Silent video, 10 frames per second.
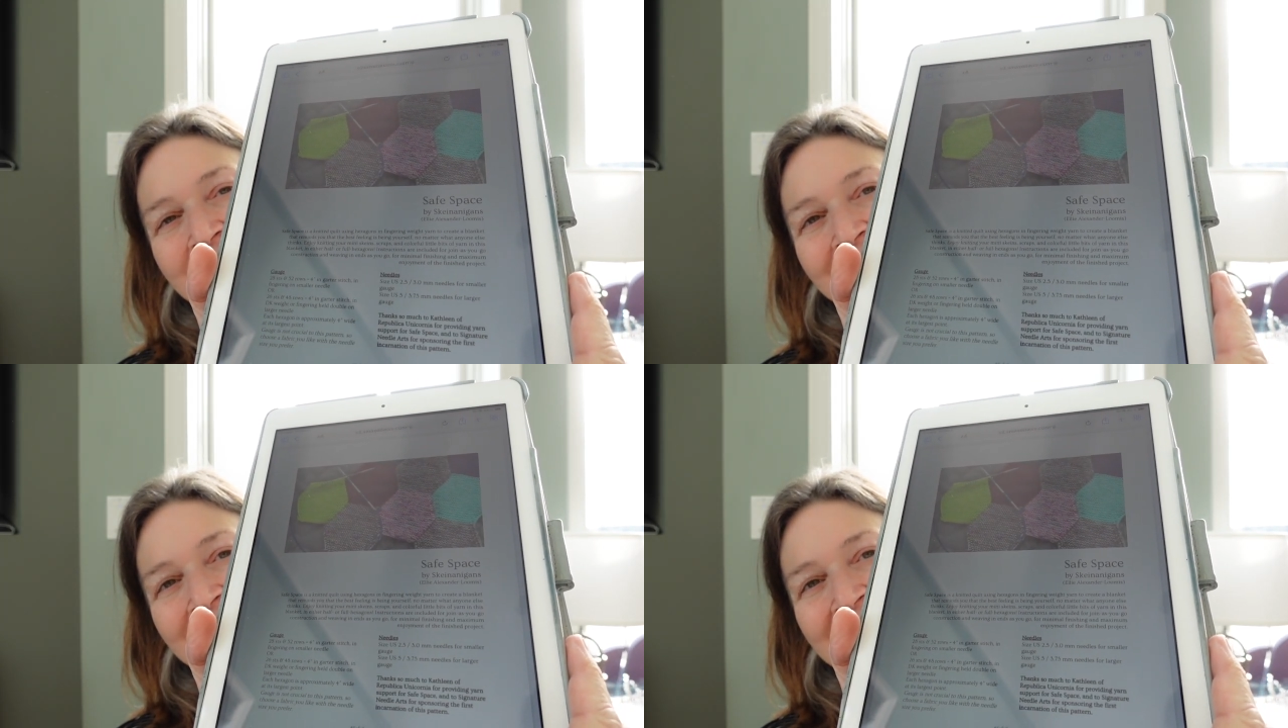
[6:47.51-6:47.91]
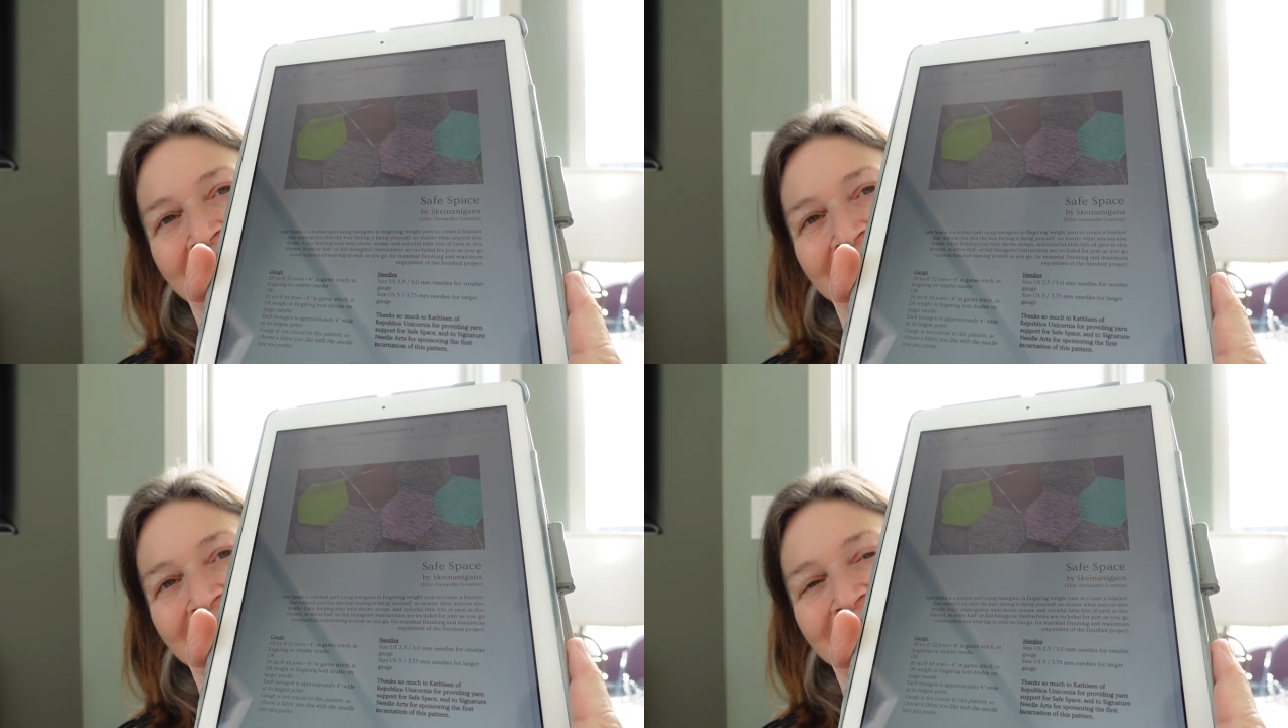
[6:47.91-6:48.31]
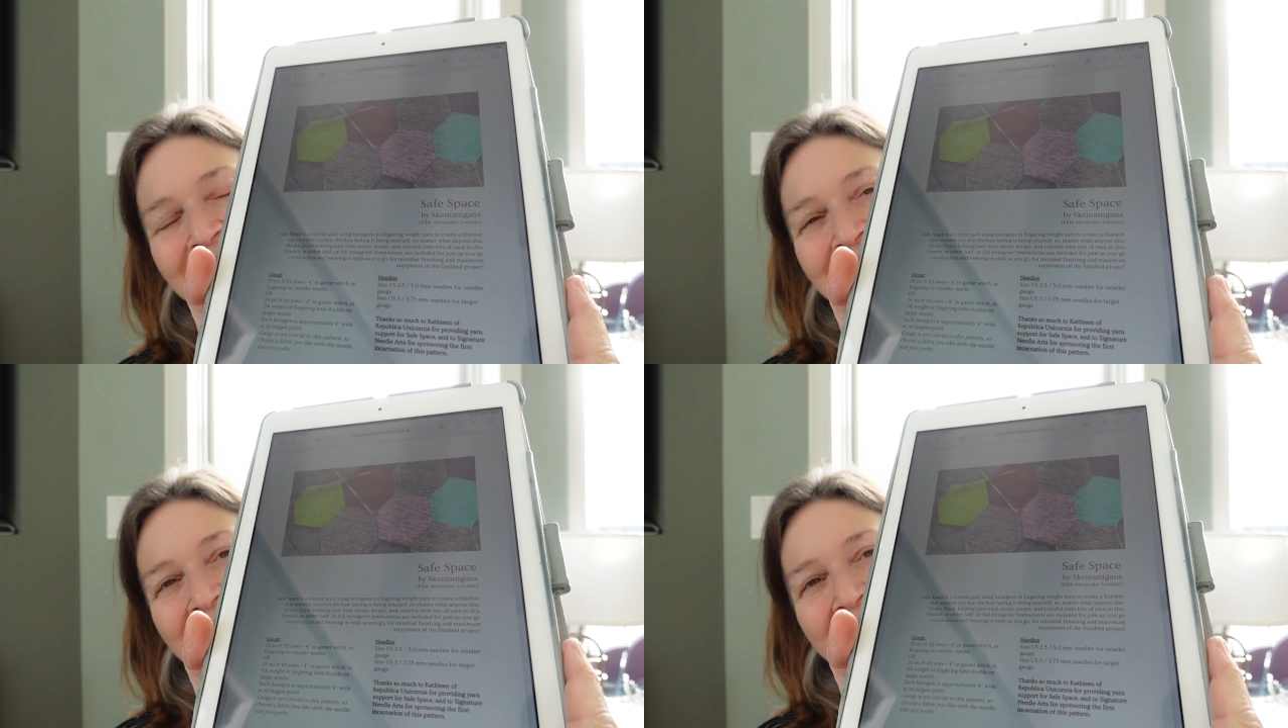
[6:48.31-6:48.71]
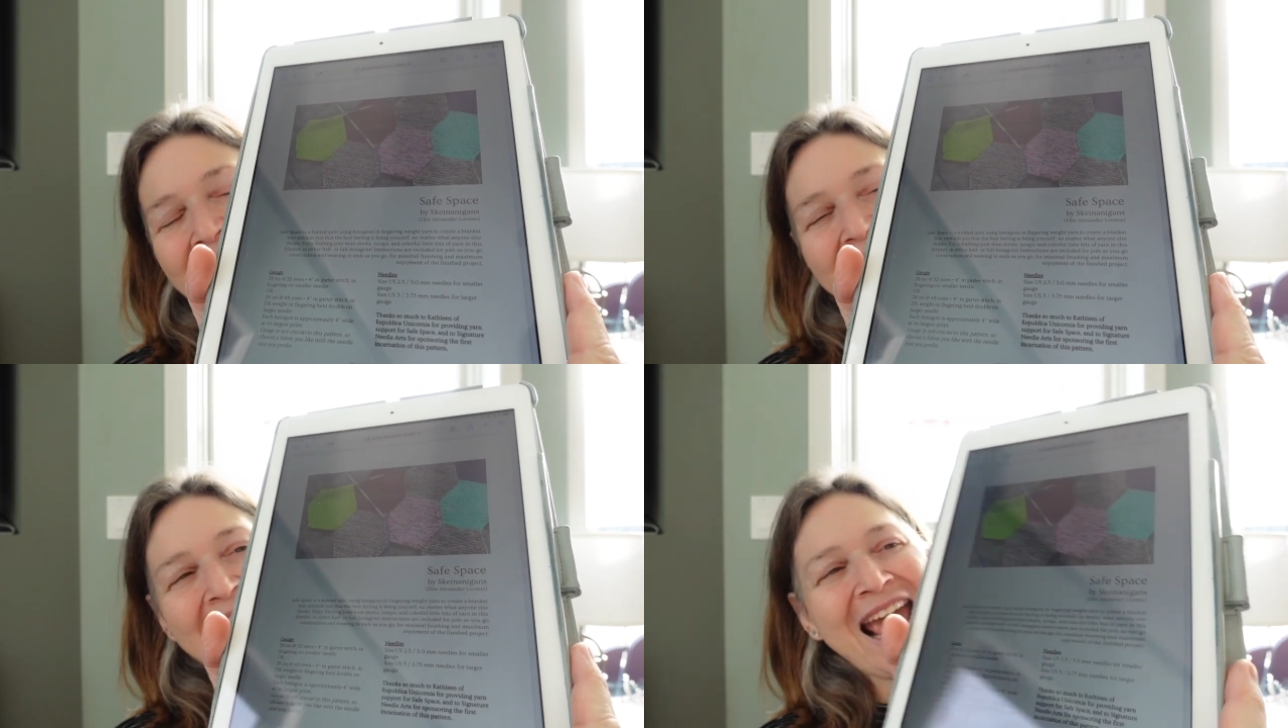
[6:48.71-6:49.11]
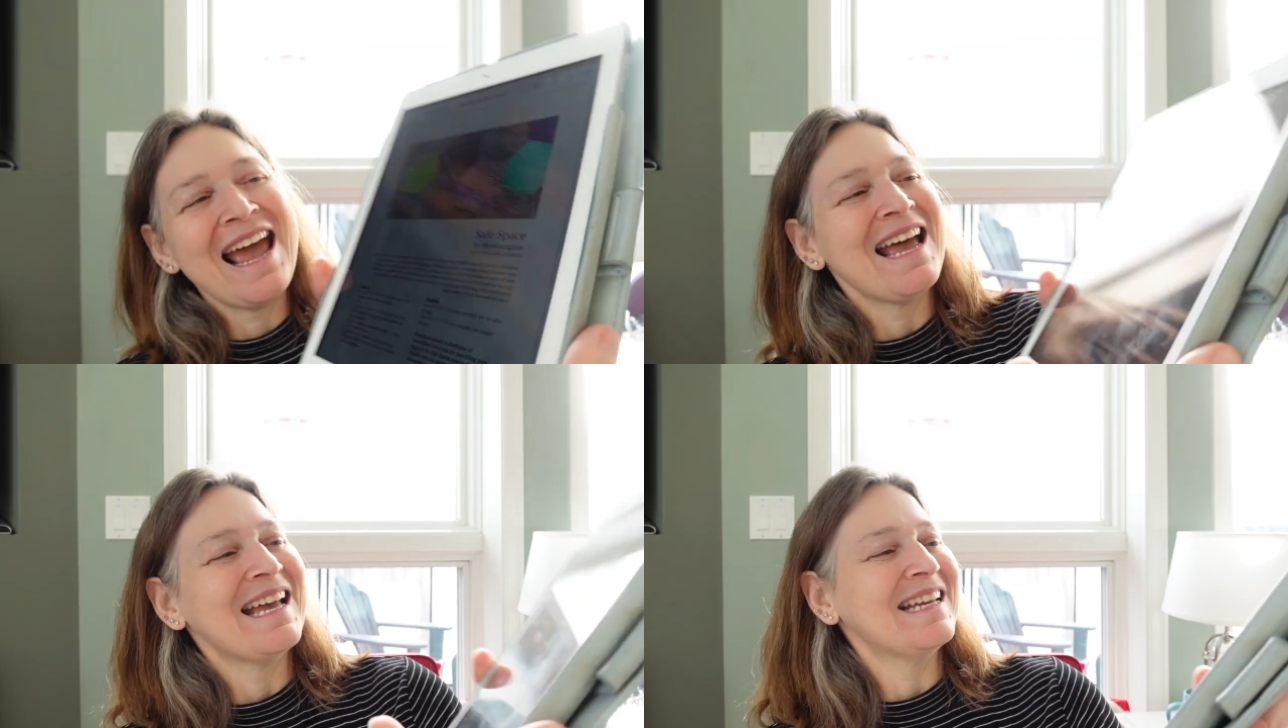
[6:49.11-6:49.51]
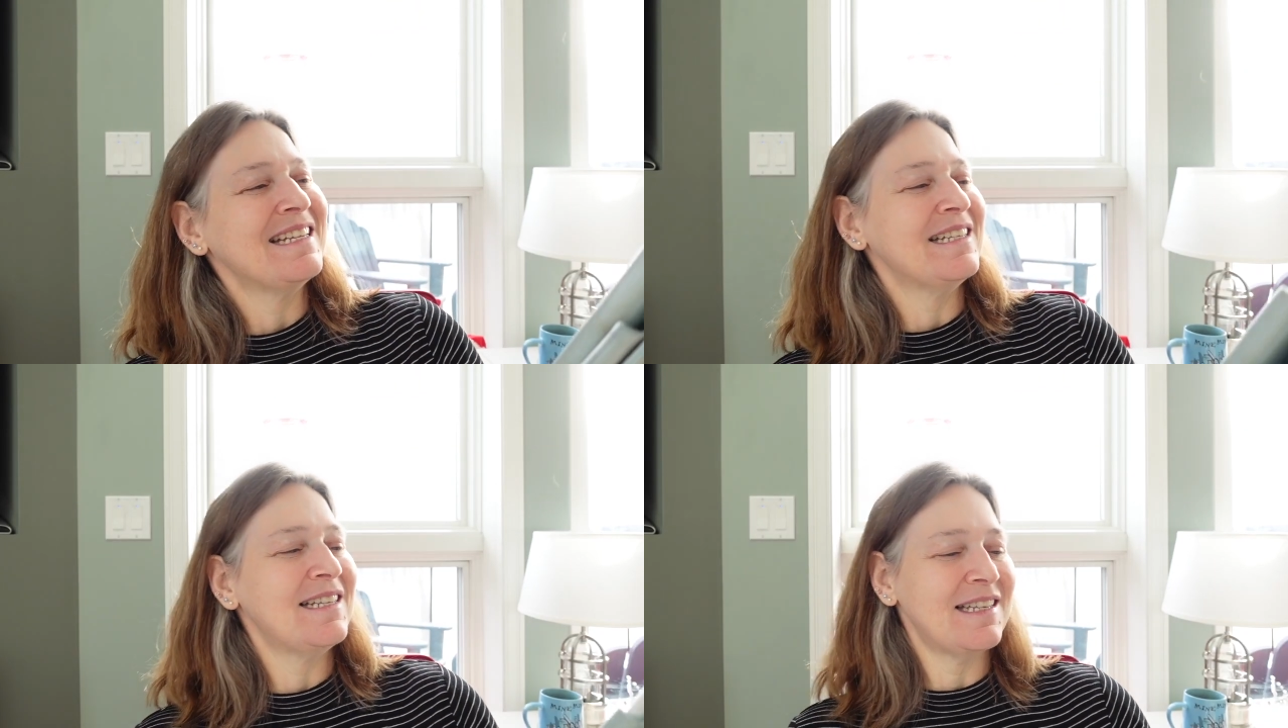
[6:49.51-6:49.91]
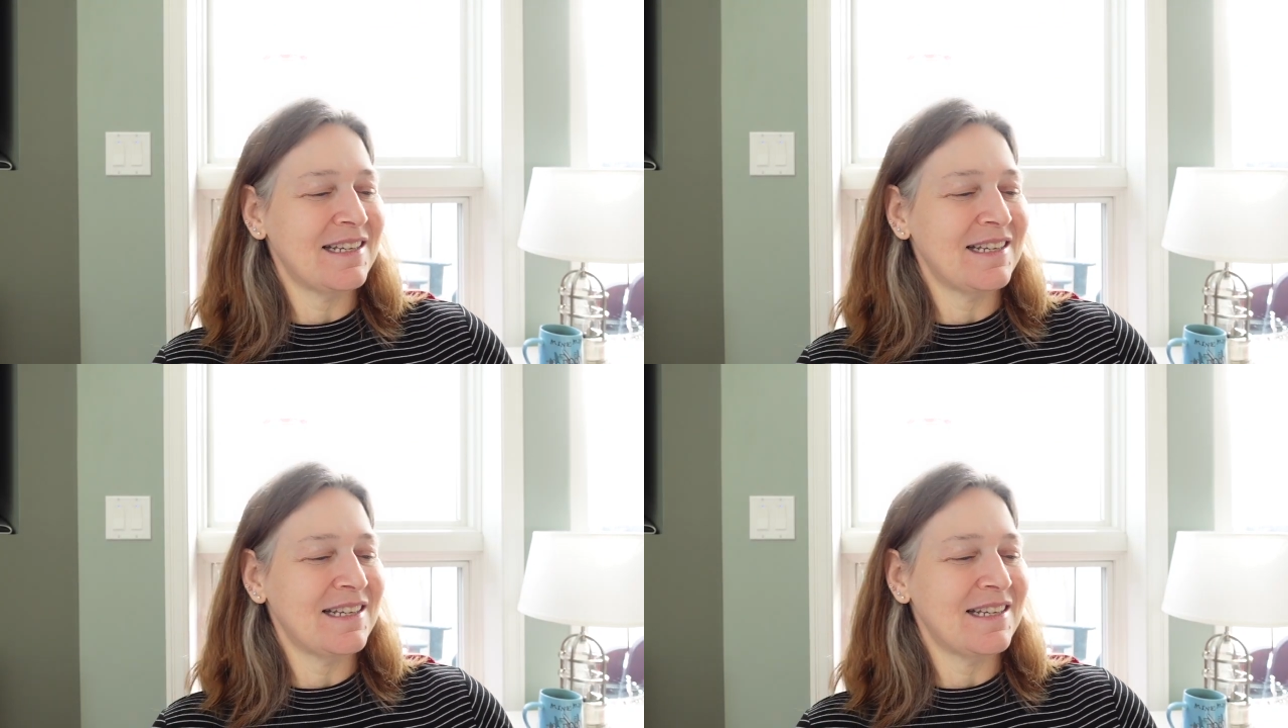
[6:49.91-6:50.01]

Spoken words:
Skenanigans. And